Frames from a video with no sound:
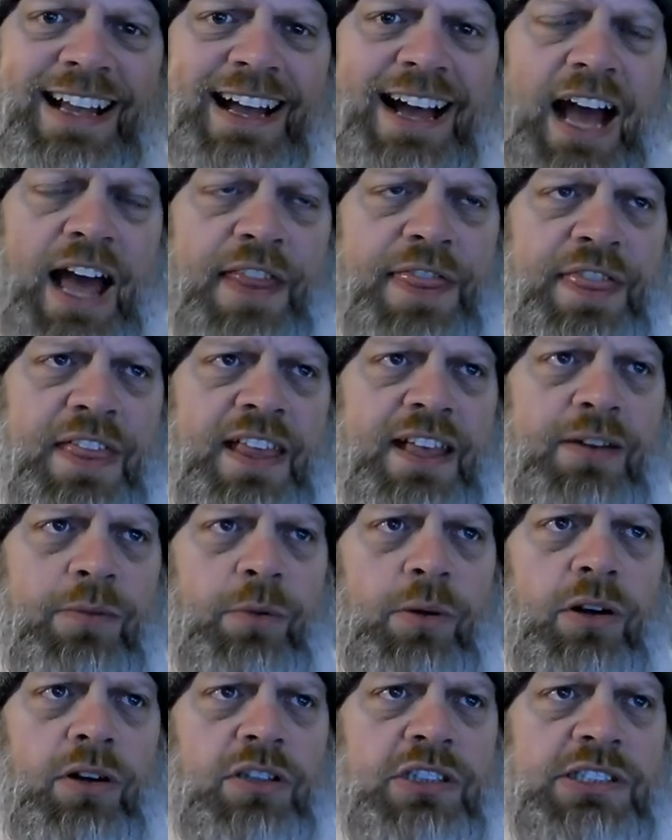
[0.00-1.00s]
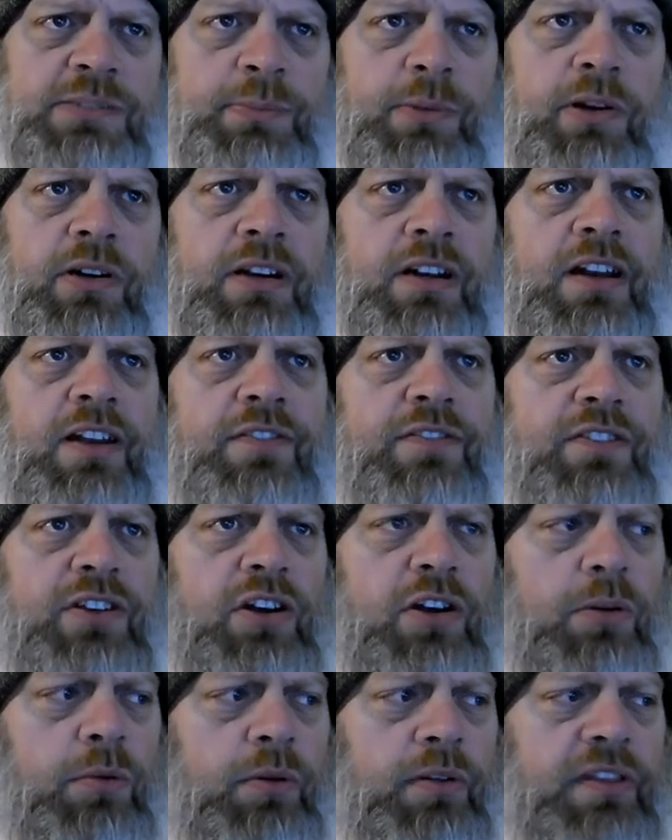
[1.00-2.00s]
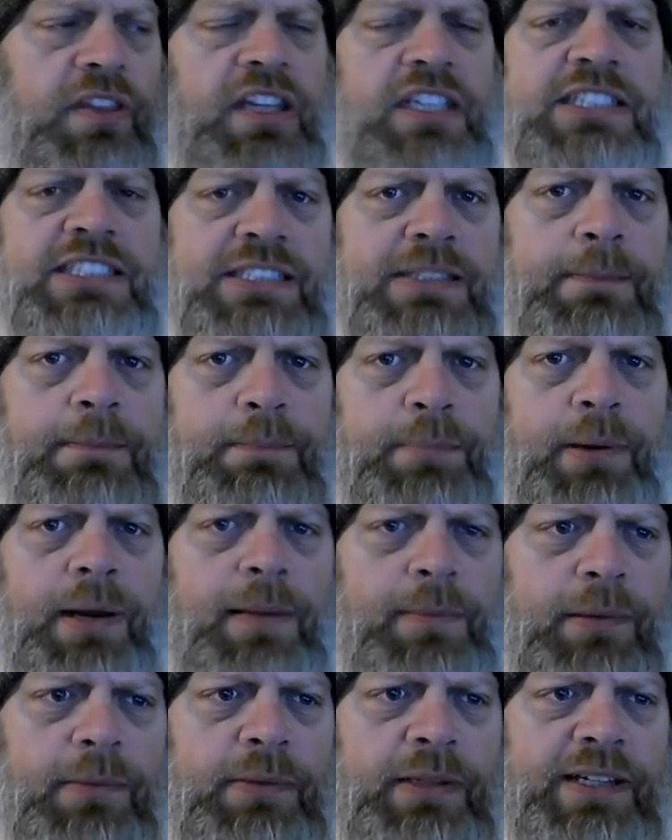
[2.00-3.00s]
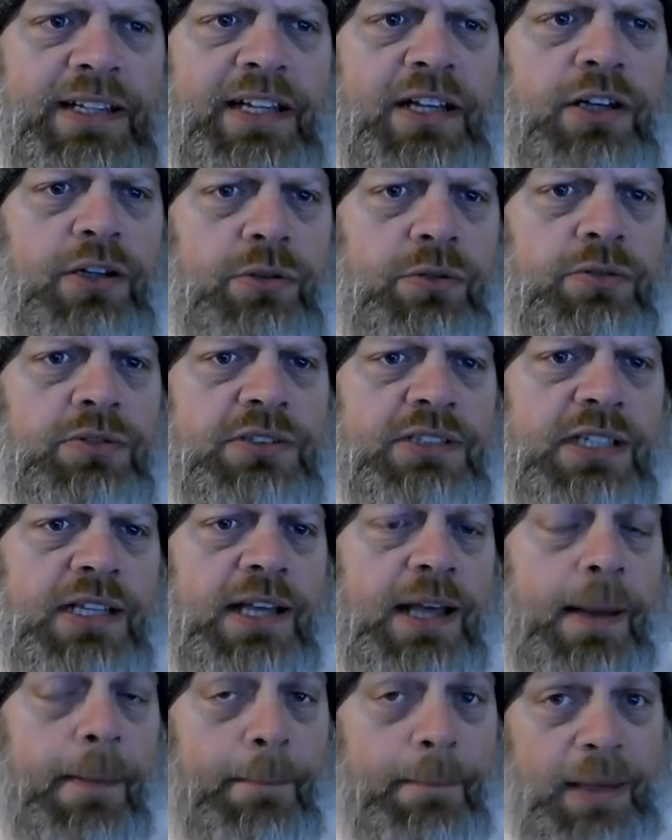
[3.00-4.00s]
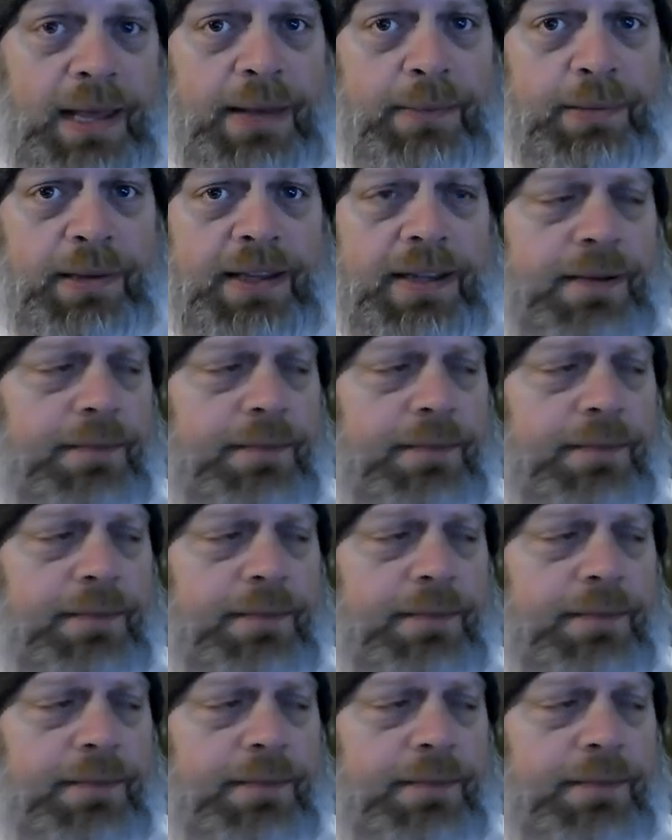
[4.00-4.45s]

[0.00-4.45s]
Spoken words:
I think we're all smart enough to know where this probably goes. Maybe.